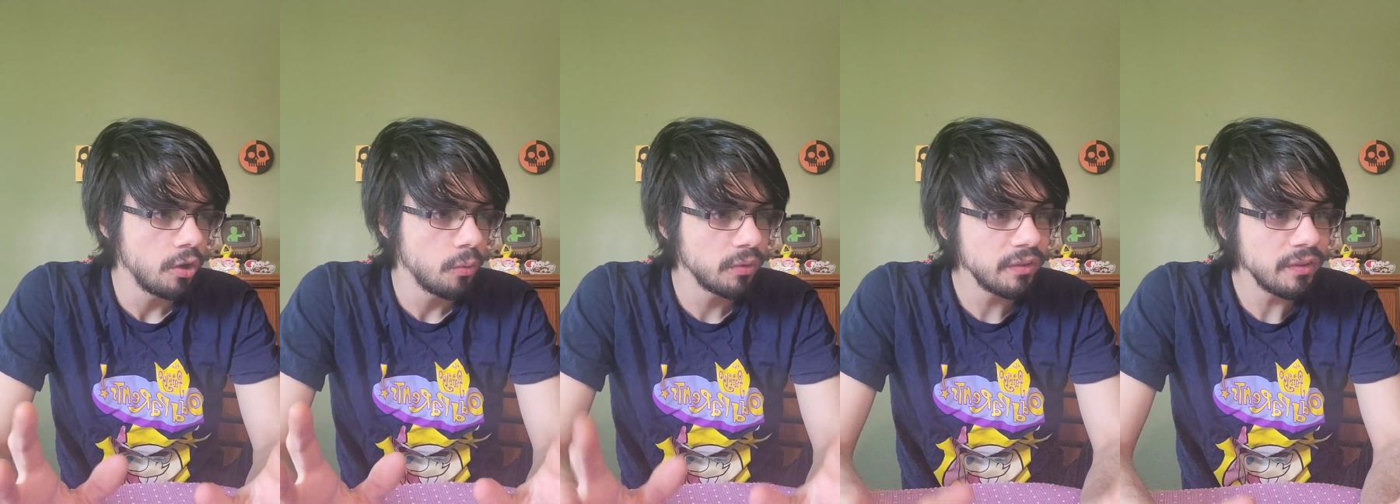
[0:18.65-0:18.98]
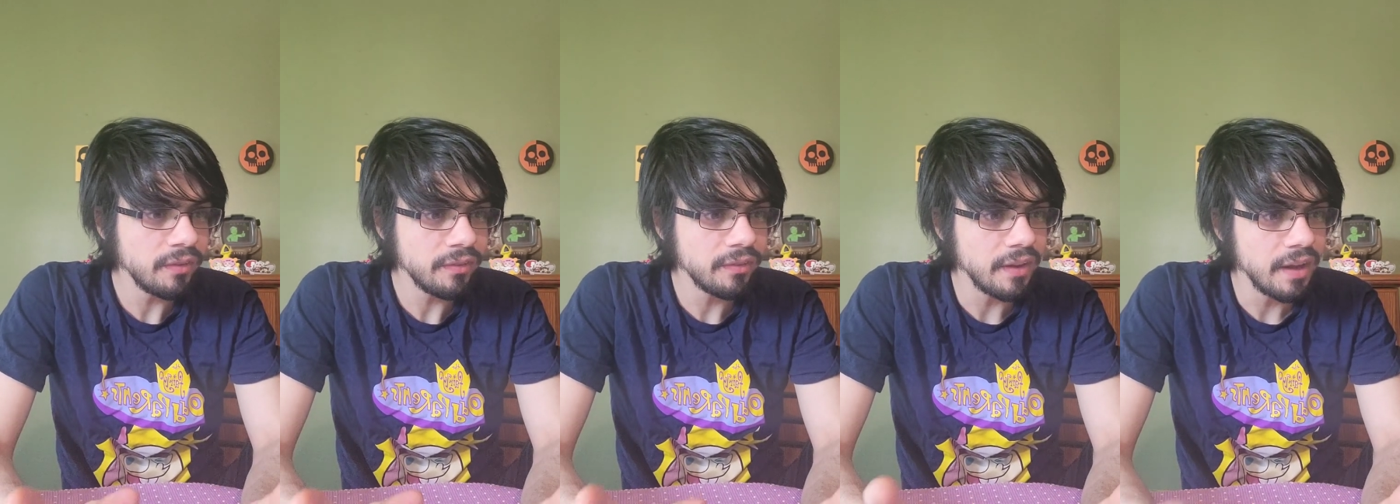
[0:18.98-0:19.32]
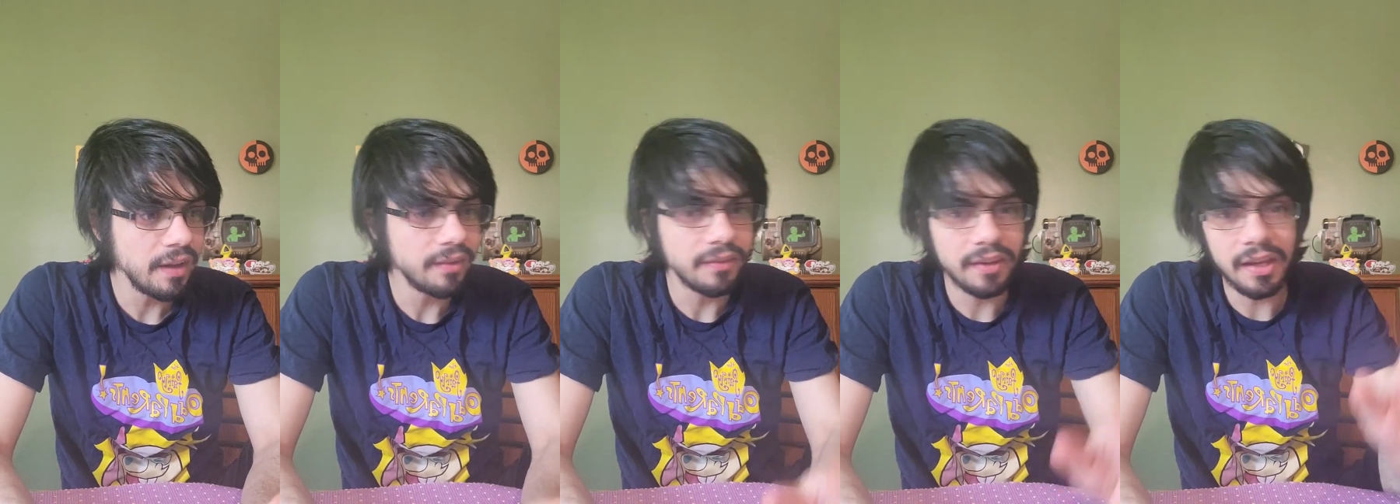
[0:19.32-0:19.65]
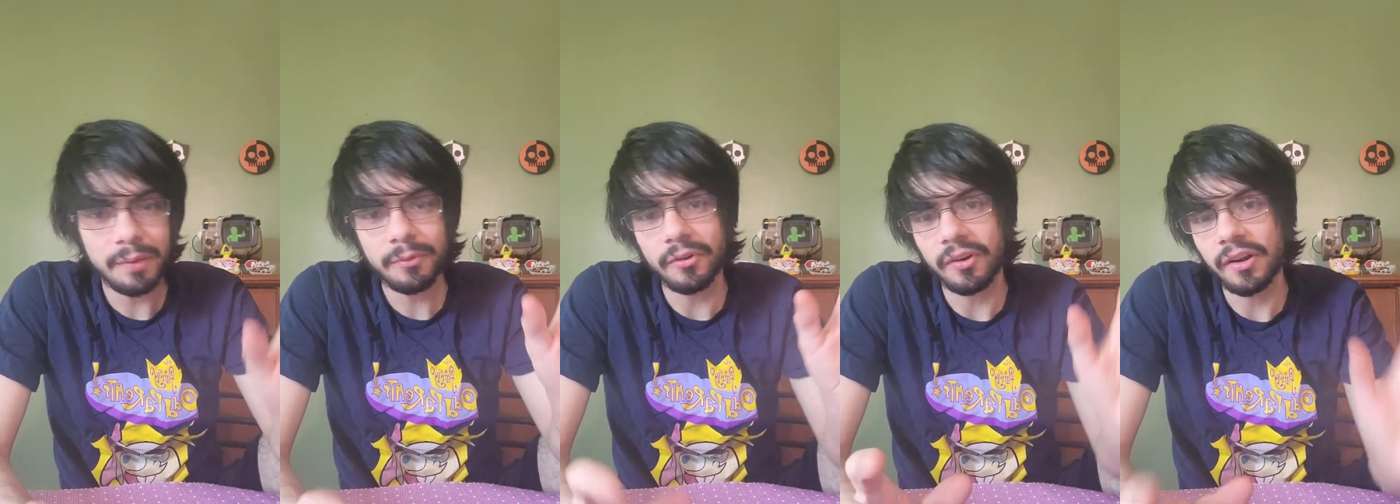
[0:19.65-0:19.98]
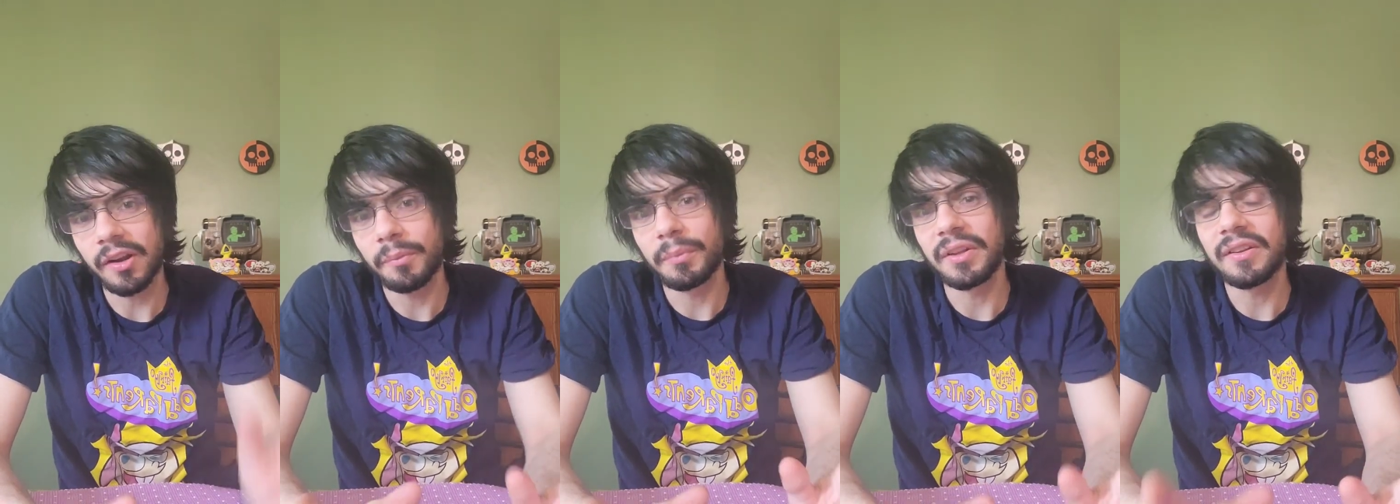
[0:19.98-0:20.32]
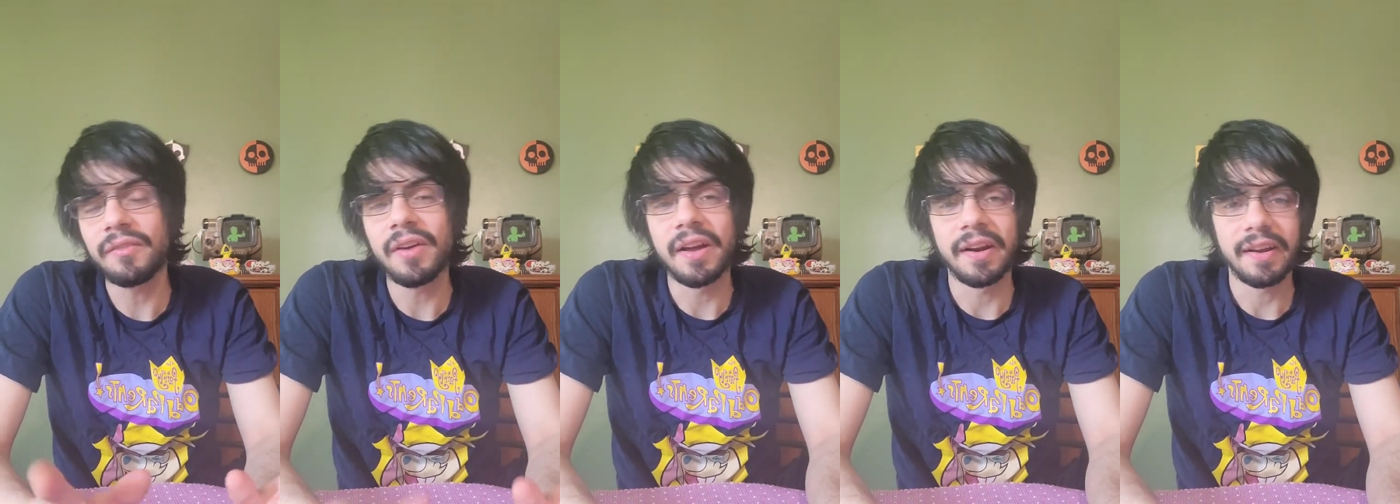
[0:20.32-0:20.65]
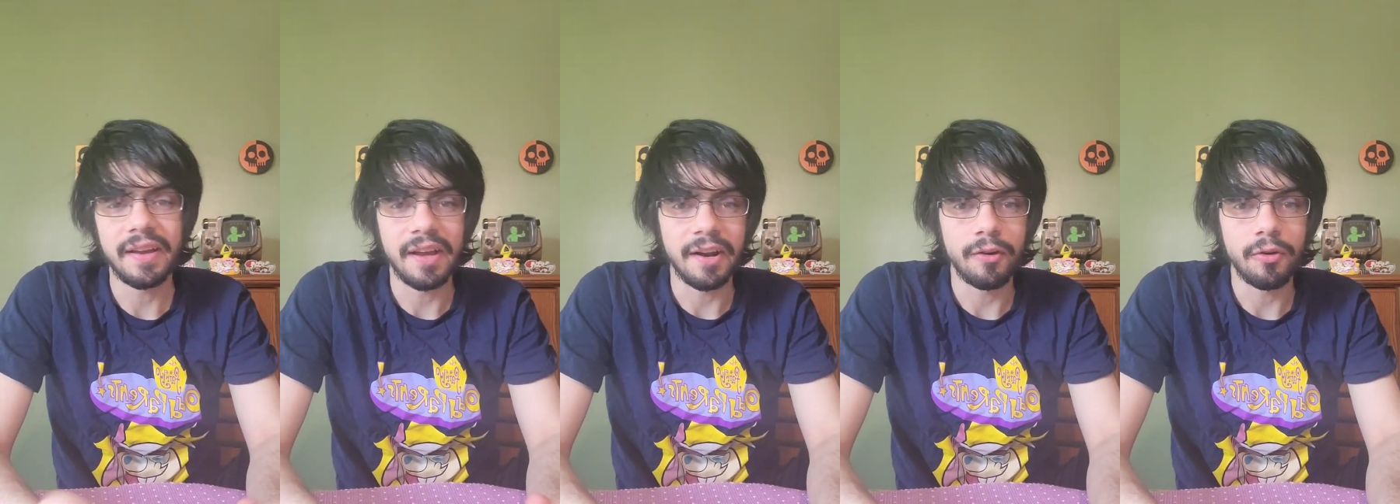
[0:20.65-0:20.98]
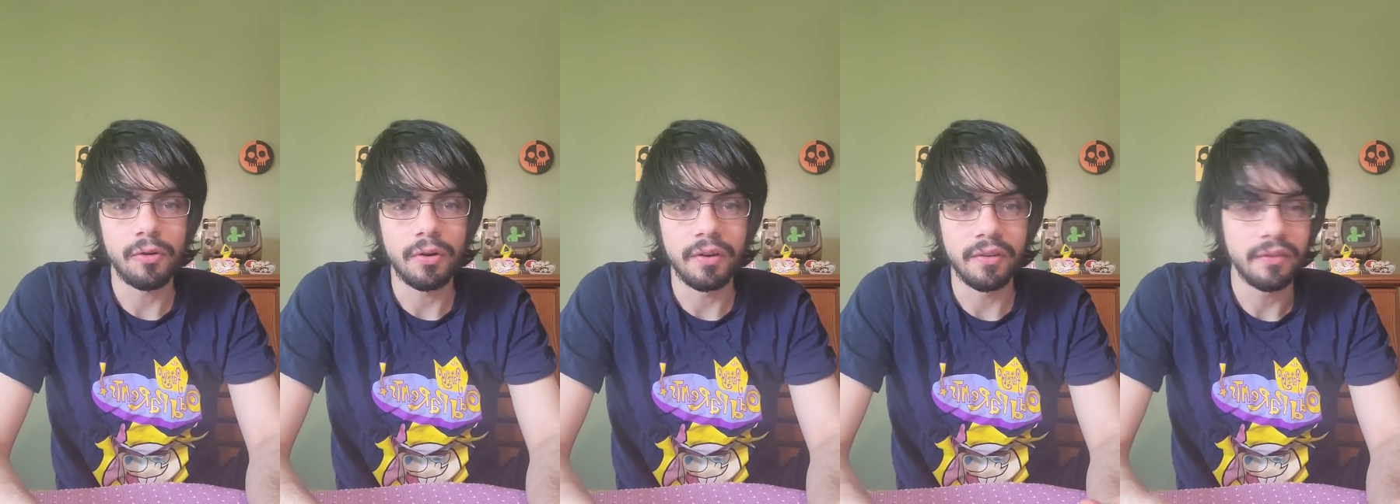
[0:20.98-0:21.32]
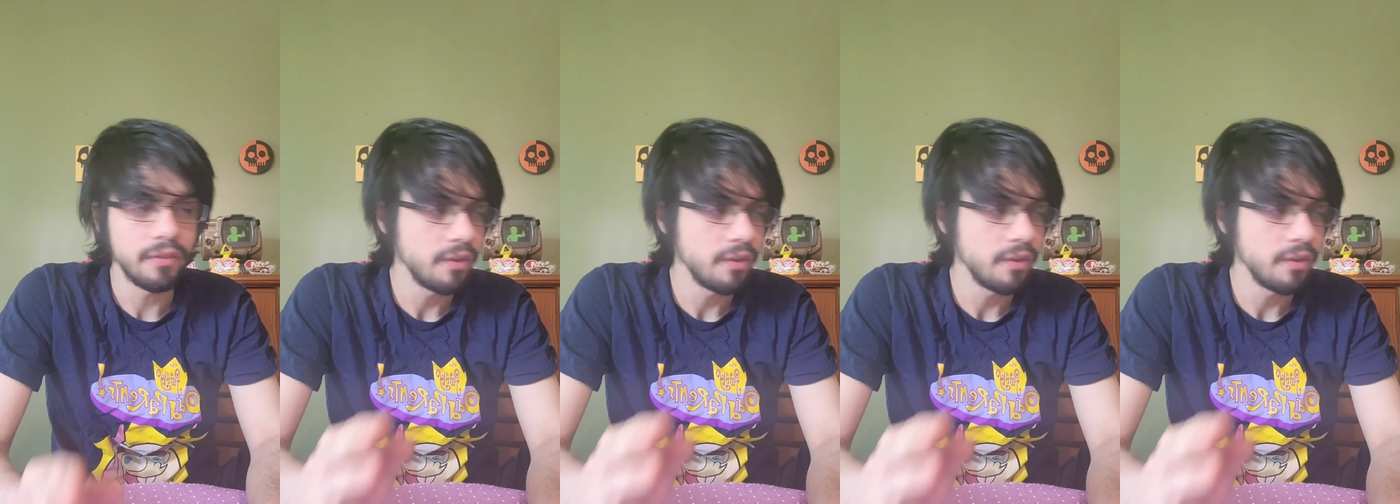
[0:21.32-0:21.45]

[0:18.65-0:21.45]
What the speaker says: With this said, the games are going to be divided in categories,